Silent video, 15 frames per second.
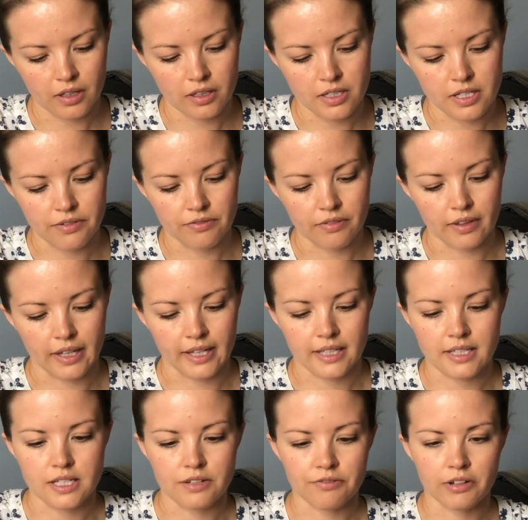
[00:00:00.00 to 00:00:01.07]

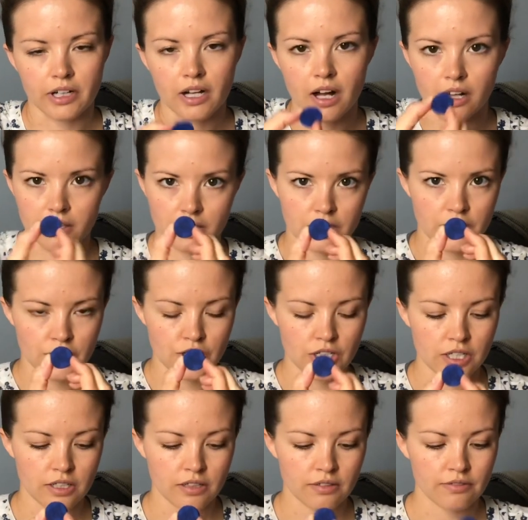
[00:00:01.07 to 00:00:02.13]
different colored
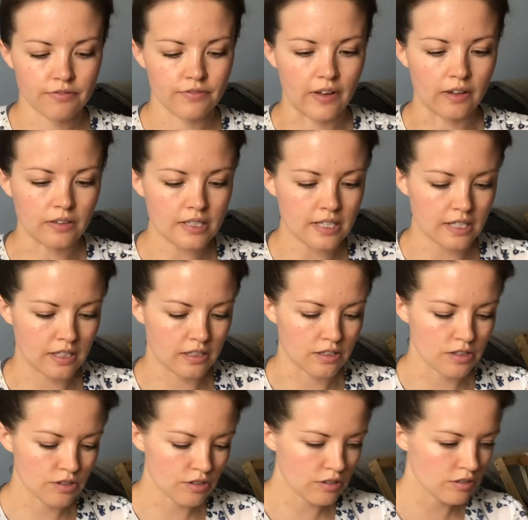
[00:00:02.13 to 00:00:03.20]
felt
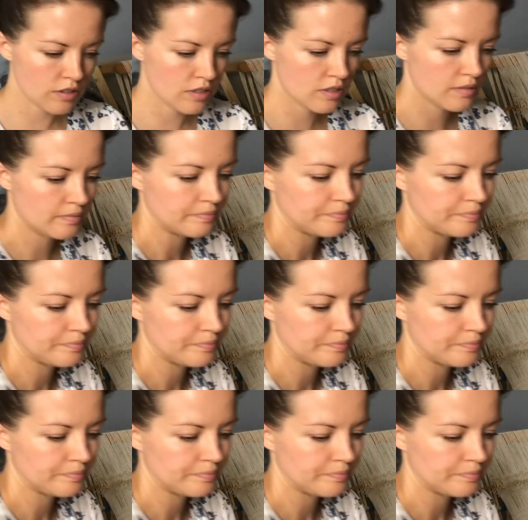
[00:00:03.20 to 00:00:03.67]
inserts.